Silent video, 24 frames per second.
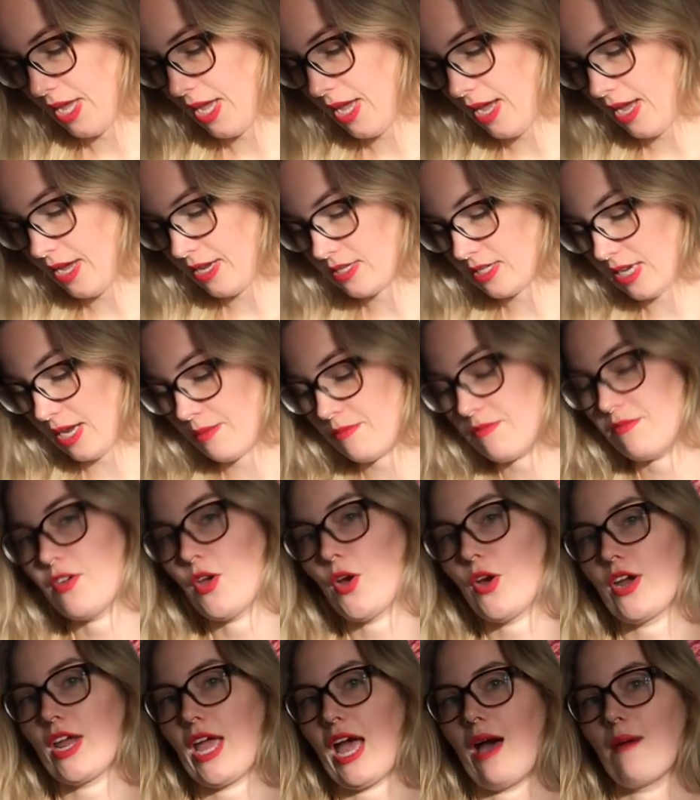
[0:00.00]
And I'm
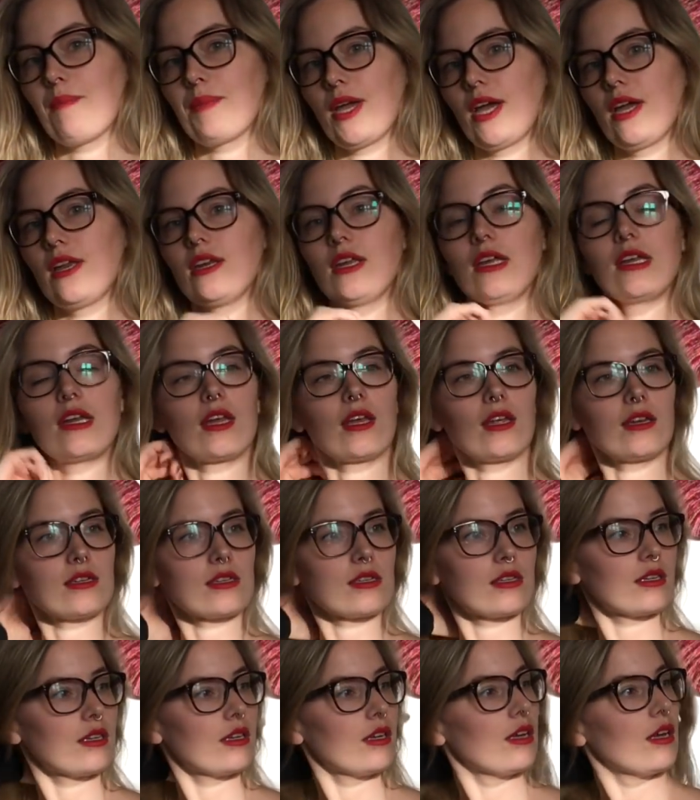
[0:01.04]
very happy I knit
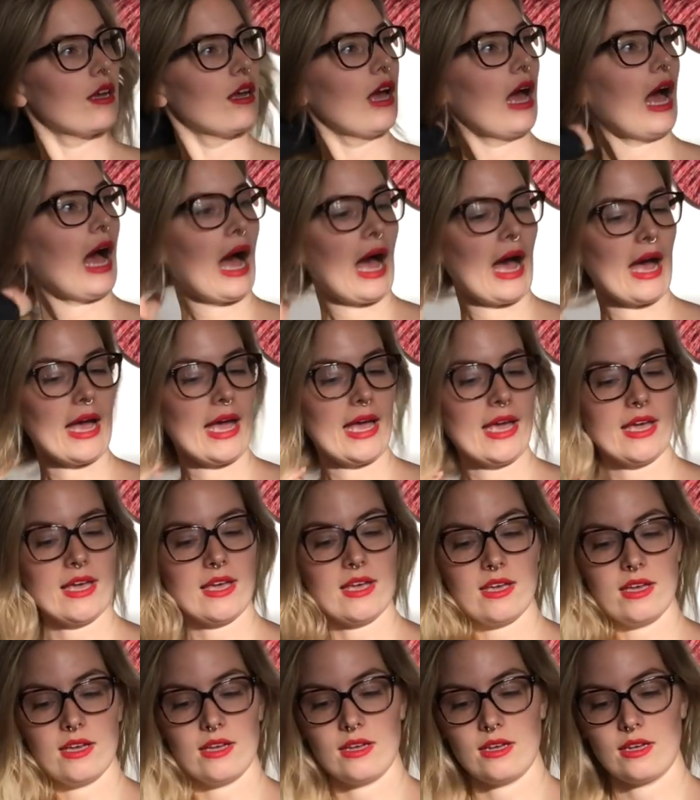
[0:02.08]
it.
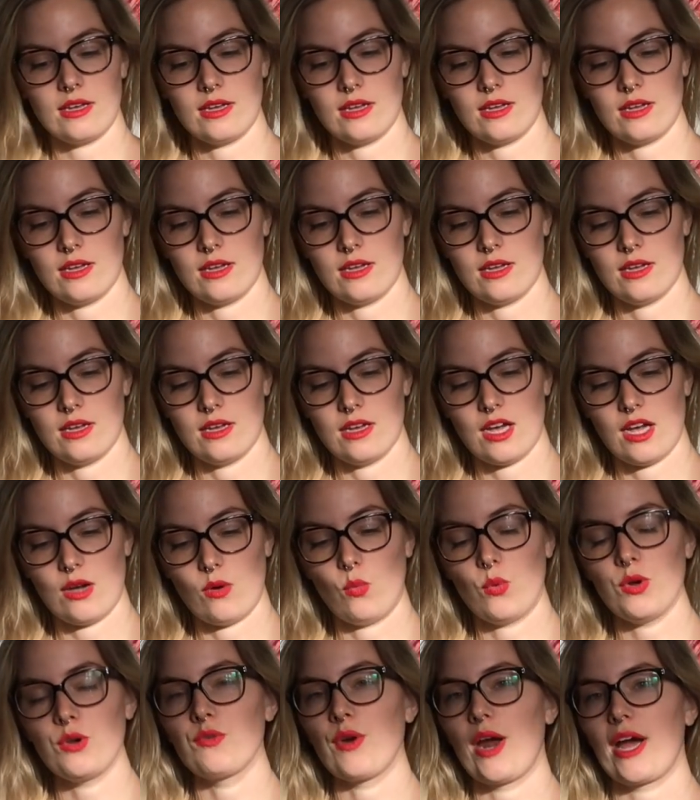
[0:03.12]
I
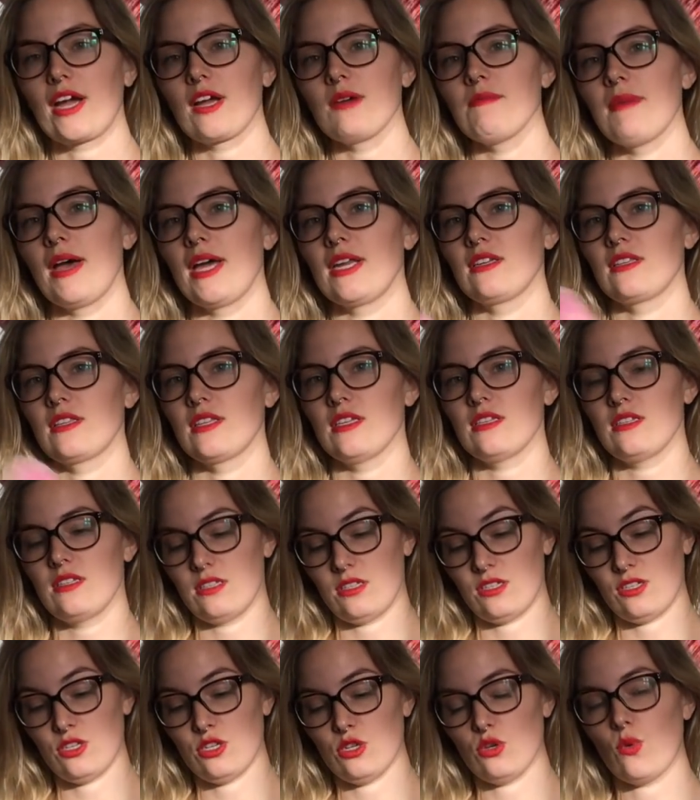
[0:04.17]
would recommend
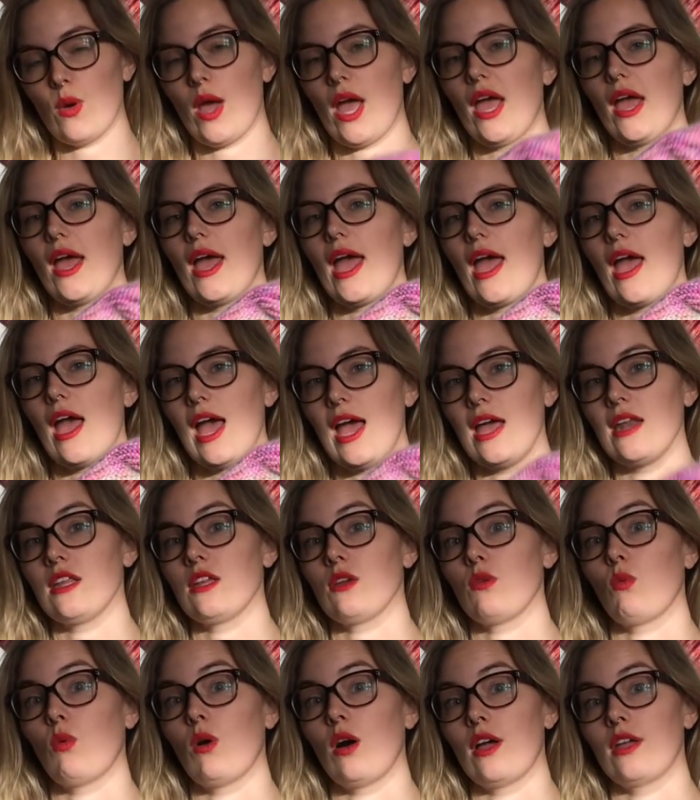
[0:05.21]
this to
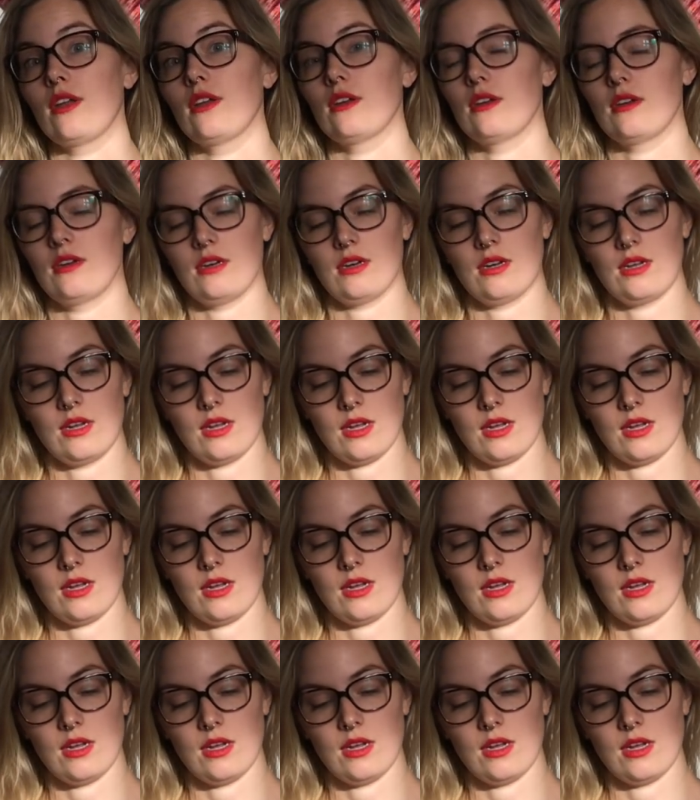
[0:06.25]
anyone.